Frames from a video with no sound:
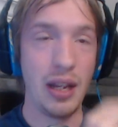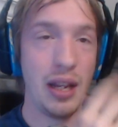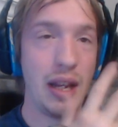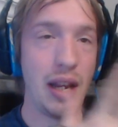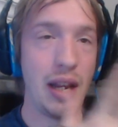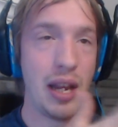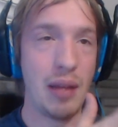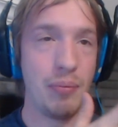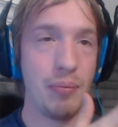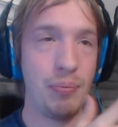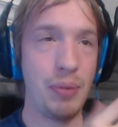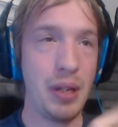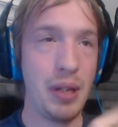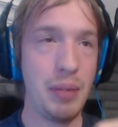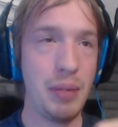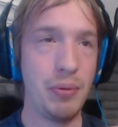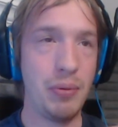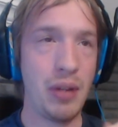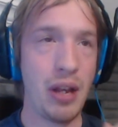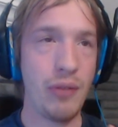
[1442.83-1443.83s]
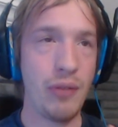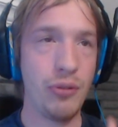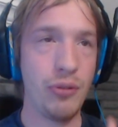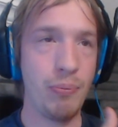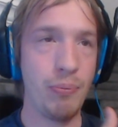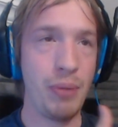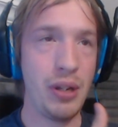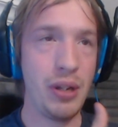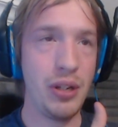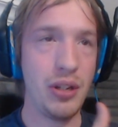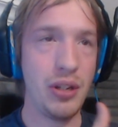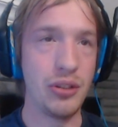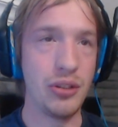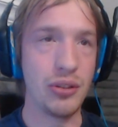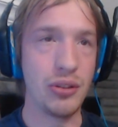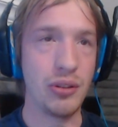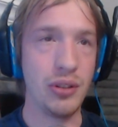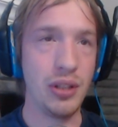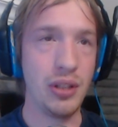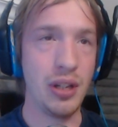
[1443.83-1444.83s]
And people have their opinions
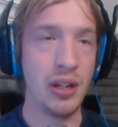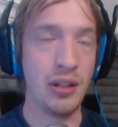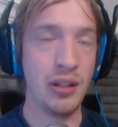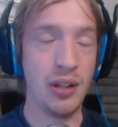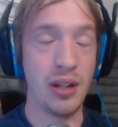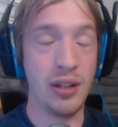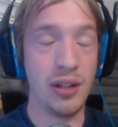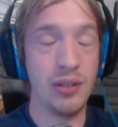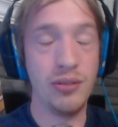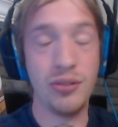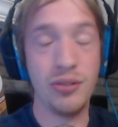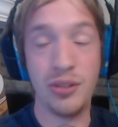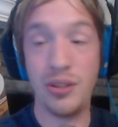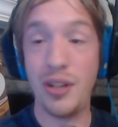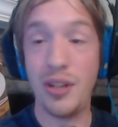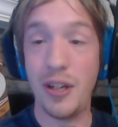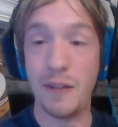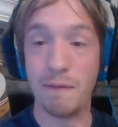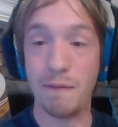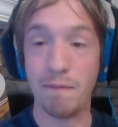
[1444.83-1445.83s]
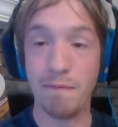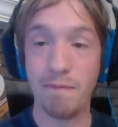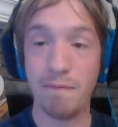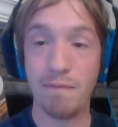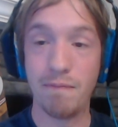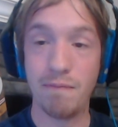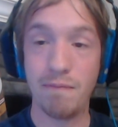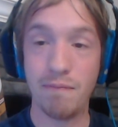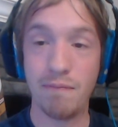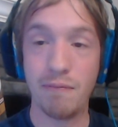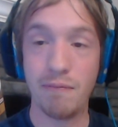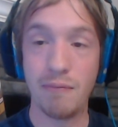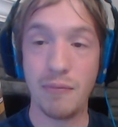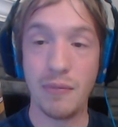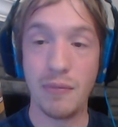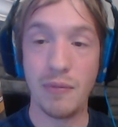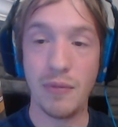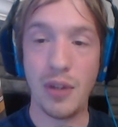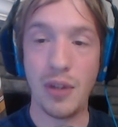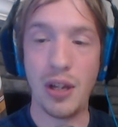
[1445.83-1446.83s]
on it, and I understand.
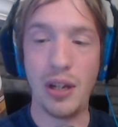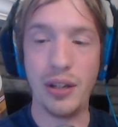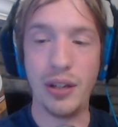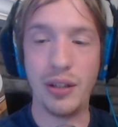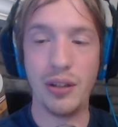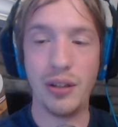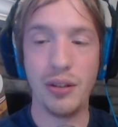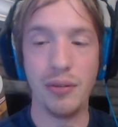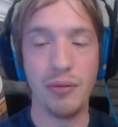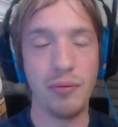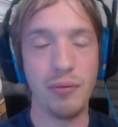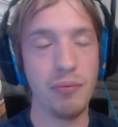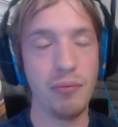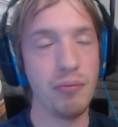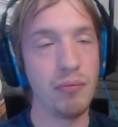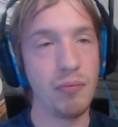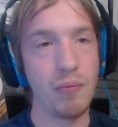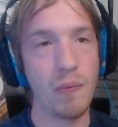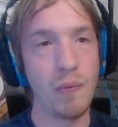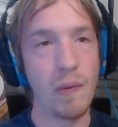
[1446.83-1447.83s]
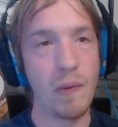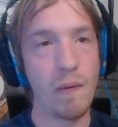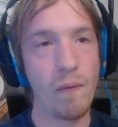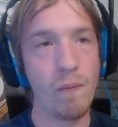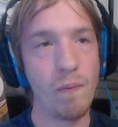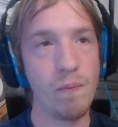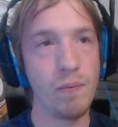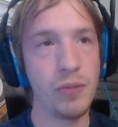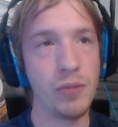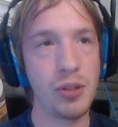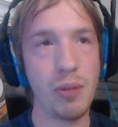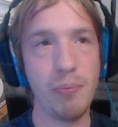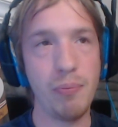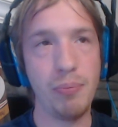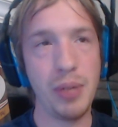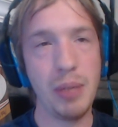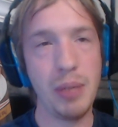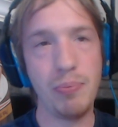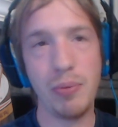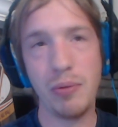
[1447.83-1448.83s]
Like, some
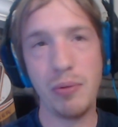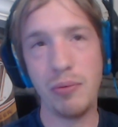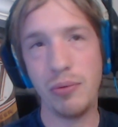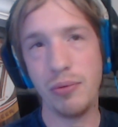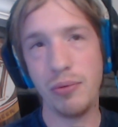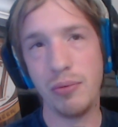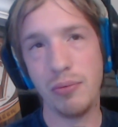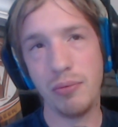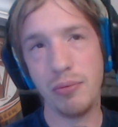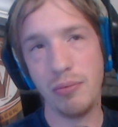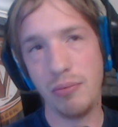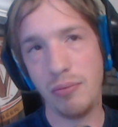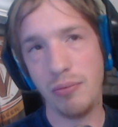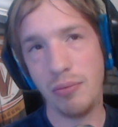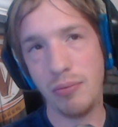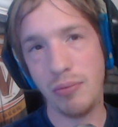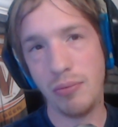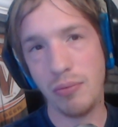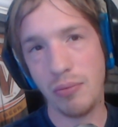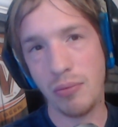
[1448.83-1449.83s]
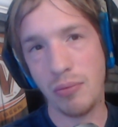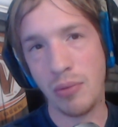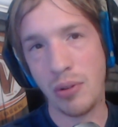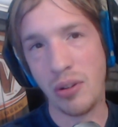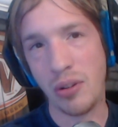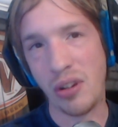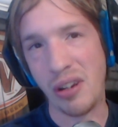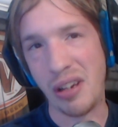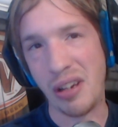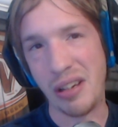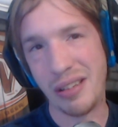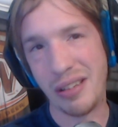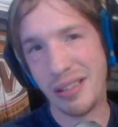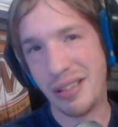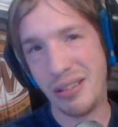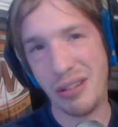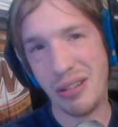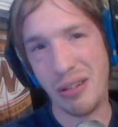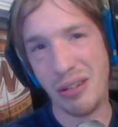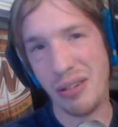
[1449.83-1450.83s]
people were like,
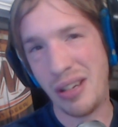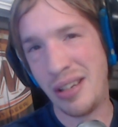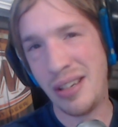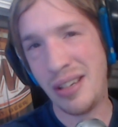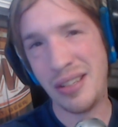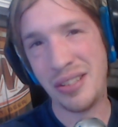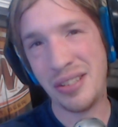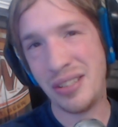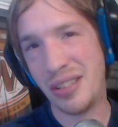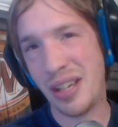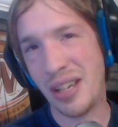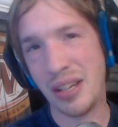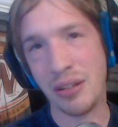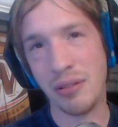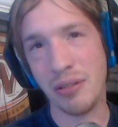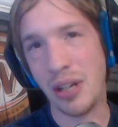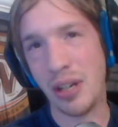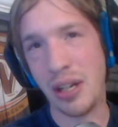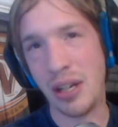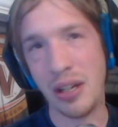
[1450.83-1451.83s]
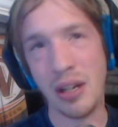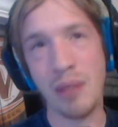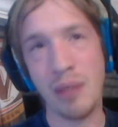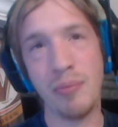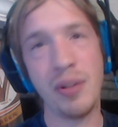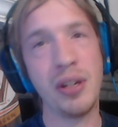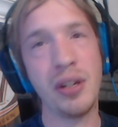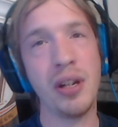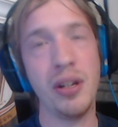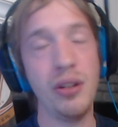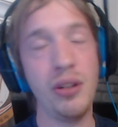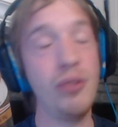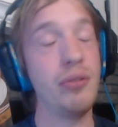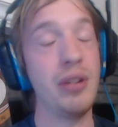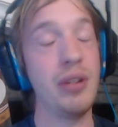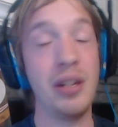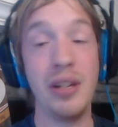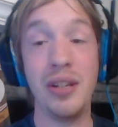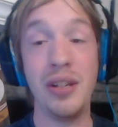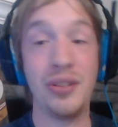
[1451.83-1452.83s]
it isn't that great. And I'm like, I know,
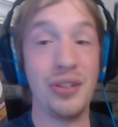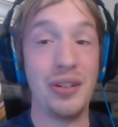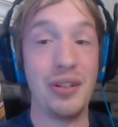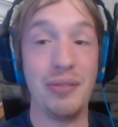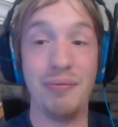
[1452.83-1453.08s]
it isn't.